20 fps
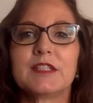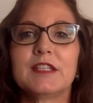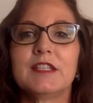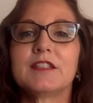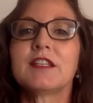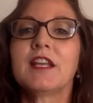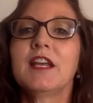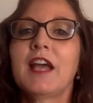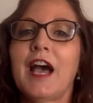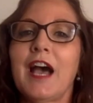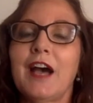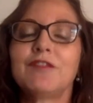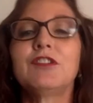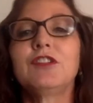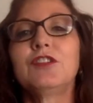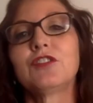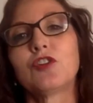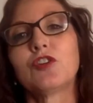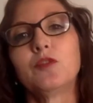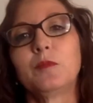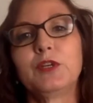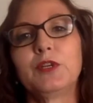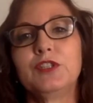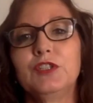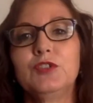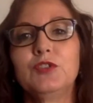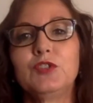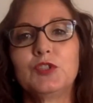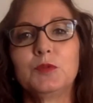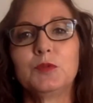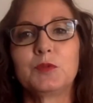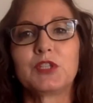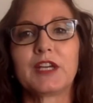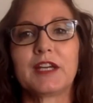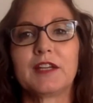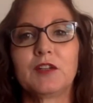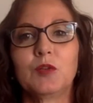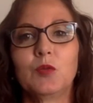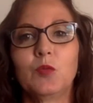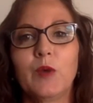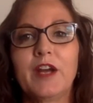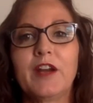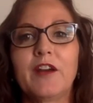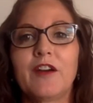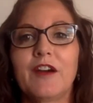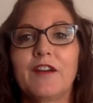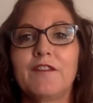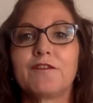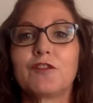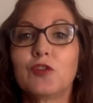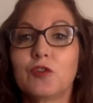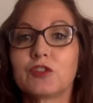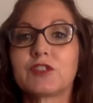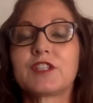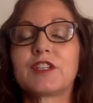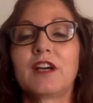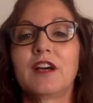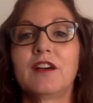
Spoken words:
is, have a look on my YouTube channel where I've got